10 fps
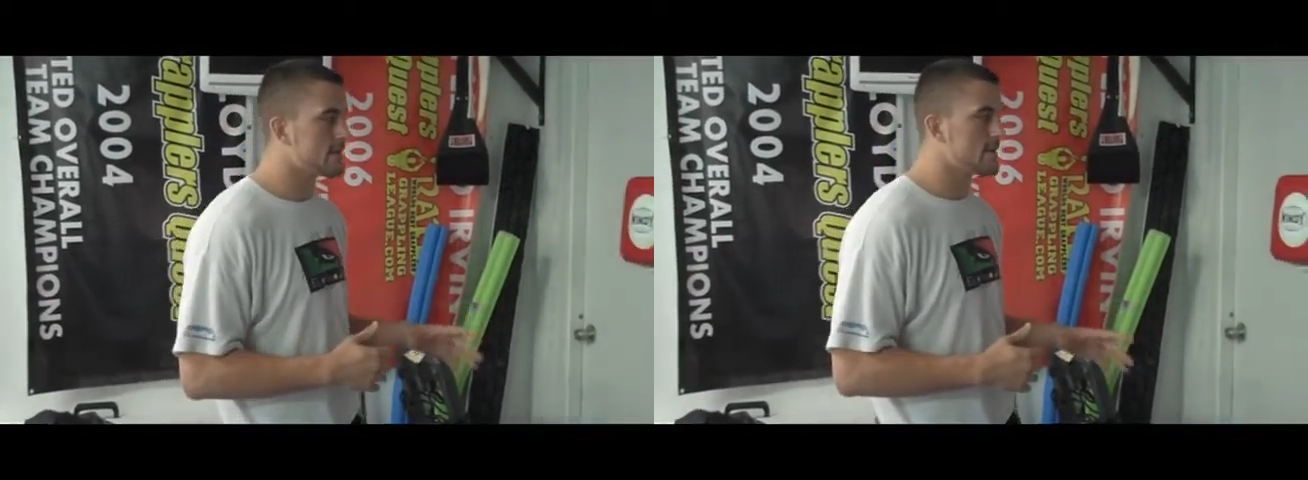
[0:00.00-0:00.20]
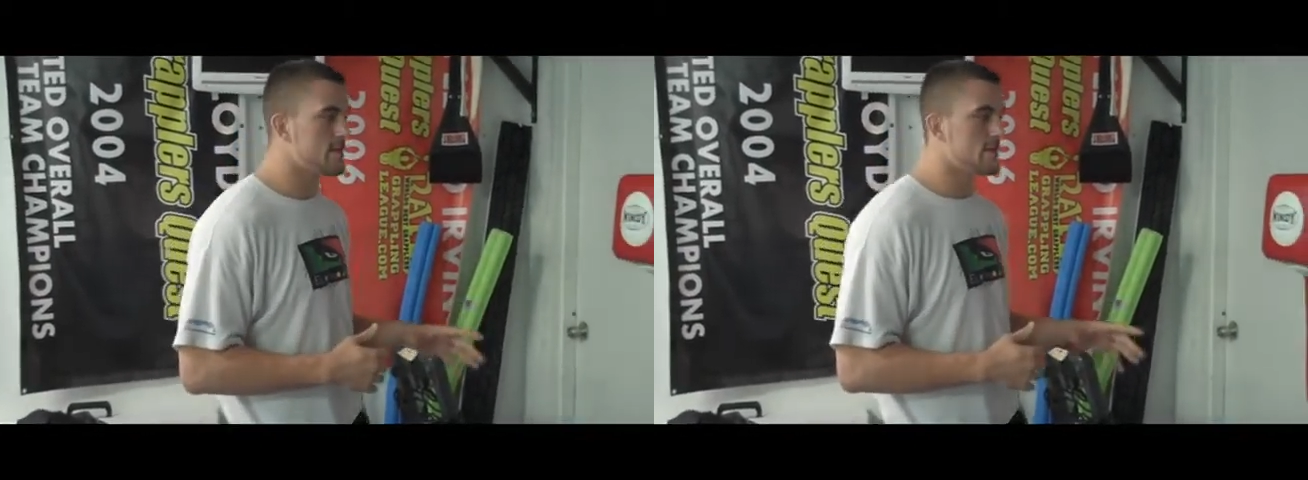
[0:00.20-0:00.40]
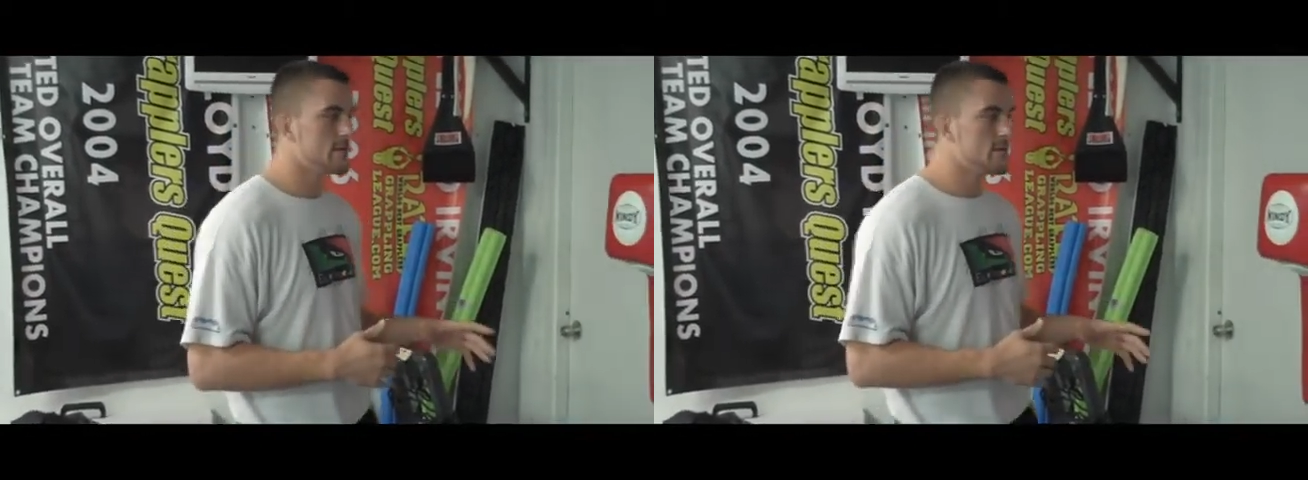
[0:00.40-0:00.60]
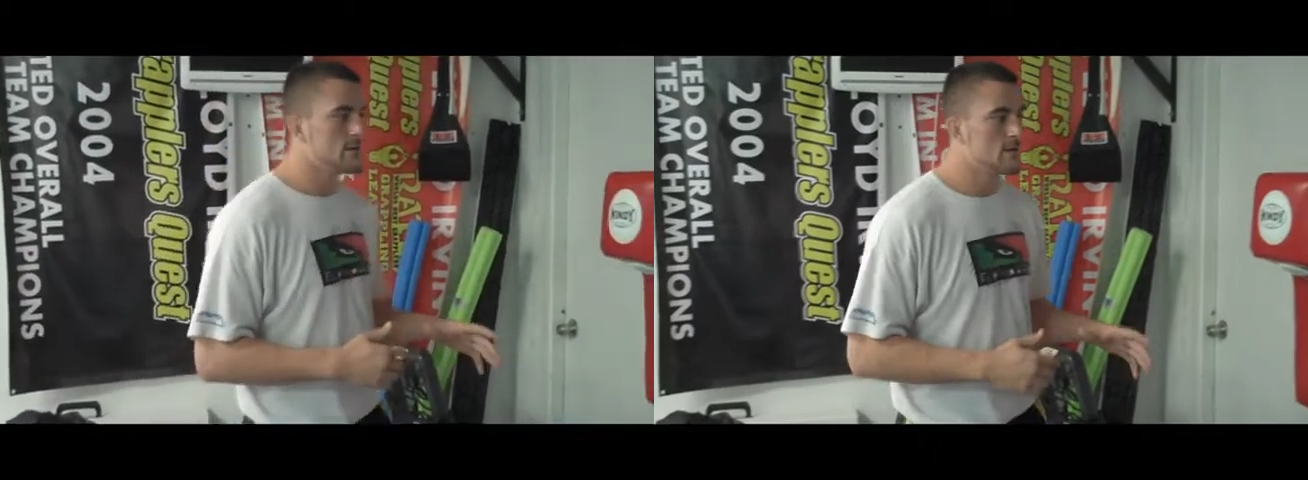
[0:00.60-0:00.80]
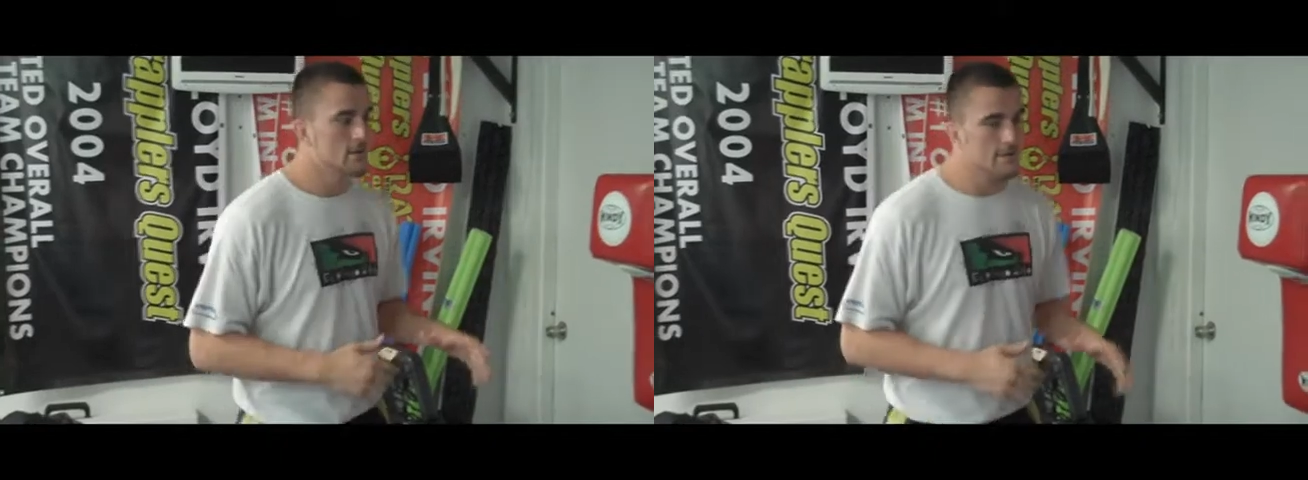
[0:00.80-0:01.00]
out of it.
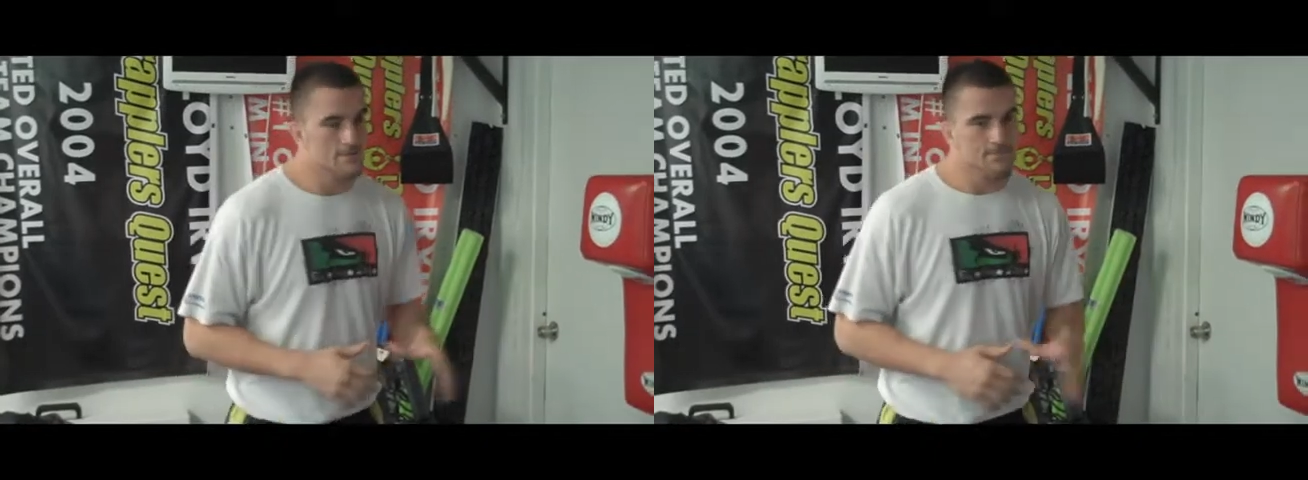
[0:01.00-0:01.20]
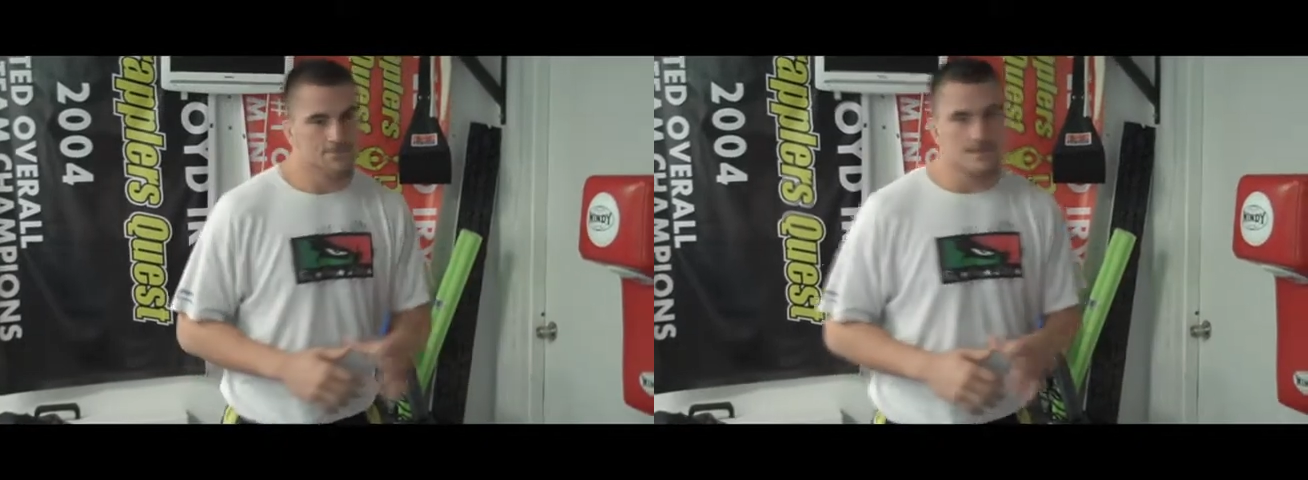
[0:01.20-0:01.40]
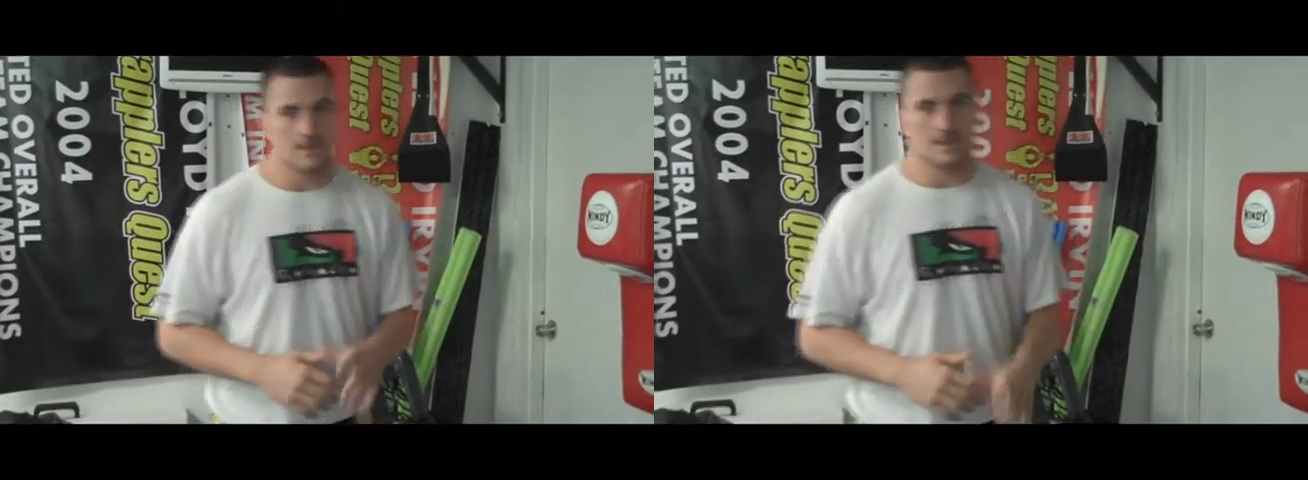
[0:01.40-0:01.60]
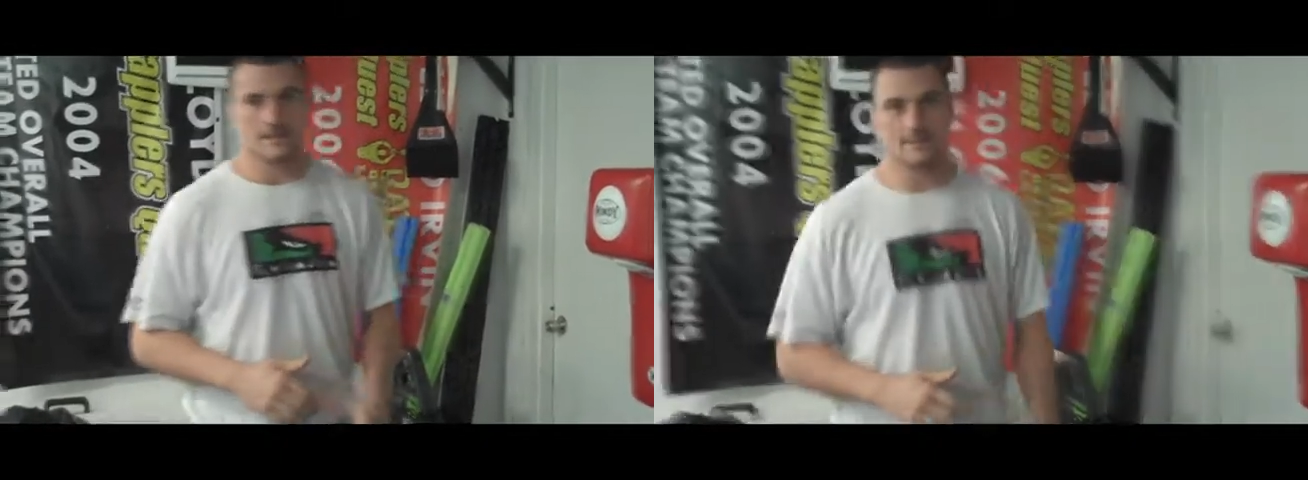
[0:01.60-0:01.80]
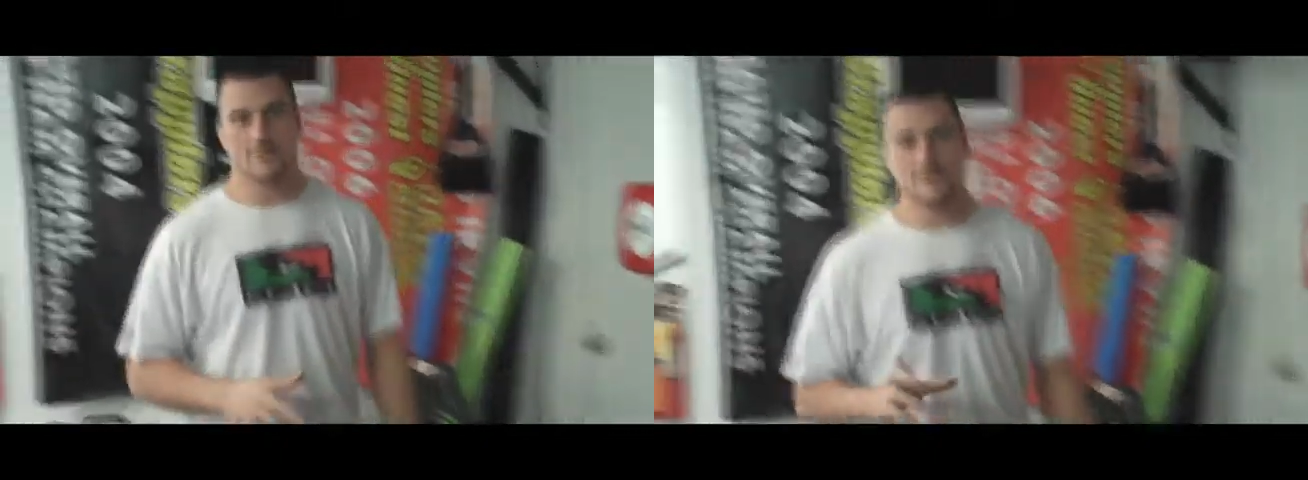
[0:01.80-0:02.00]
All right,
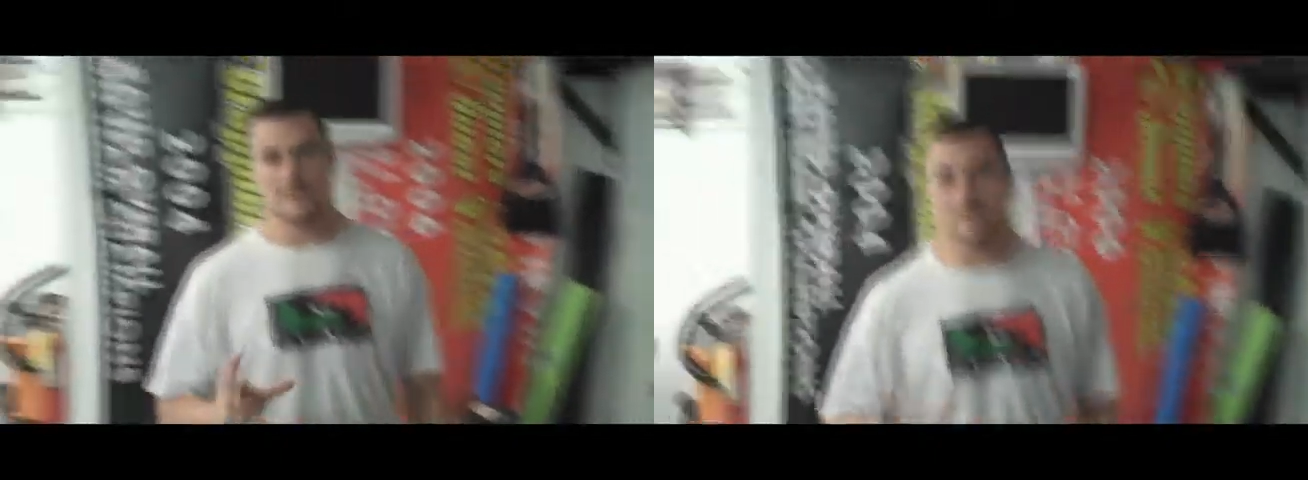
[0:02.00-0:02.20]
guys. I know you can